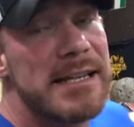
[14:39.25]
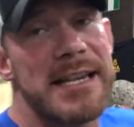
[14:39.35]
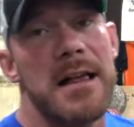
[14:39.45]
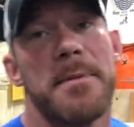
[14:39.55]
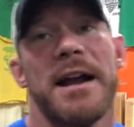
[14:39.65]

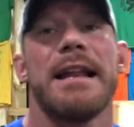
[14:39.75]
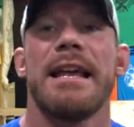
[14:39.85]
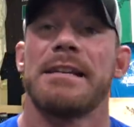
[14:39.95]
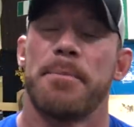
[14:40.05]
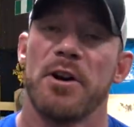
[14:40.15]
celebrated
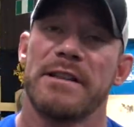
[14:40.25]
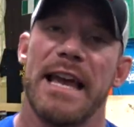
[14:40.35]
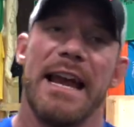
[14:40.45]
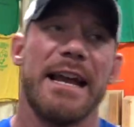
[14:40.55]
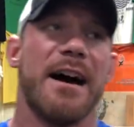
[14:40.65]
his
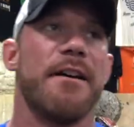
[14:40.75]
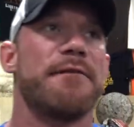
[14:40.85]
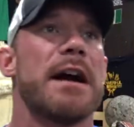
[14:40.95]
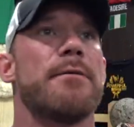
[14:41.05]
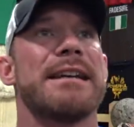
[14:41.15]
birthday
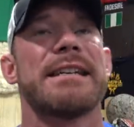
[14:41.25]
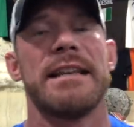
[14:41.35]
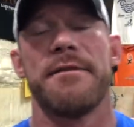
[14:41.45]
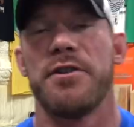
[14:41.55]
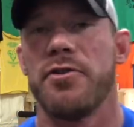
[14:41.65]
very
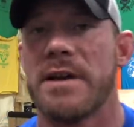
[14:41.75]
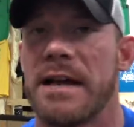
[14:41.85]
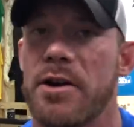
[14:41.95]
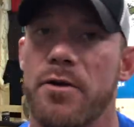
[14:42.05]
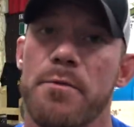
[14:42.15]
recently. If you do
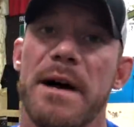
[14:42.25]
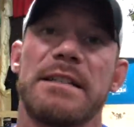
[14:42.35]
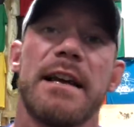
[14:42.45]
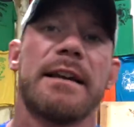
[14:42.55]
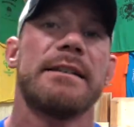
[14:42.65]
not know who Mike
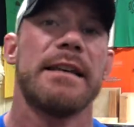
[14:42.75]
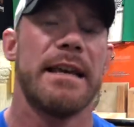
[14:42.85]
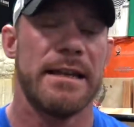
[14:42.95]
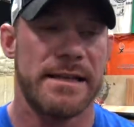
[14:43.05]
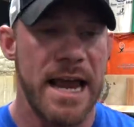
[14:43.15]
Jenkins
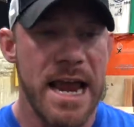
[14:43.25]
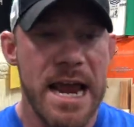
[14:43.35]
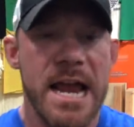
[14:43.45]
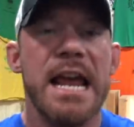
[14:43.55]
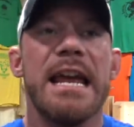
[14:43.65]
is,
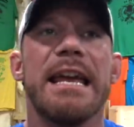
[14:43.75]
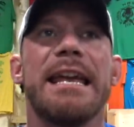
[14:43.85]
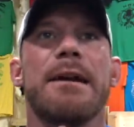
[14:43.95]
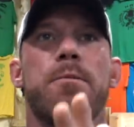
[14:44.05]
he